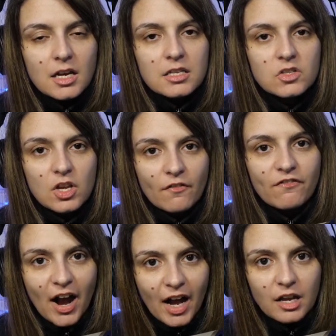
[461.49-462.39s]

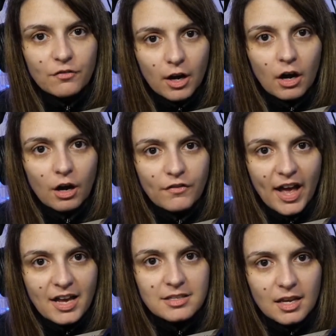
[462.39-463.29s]
survivor of
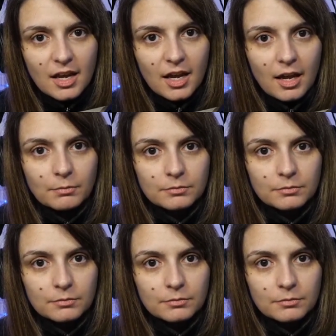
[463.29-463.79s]
SA.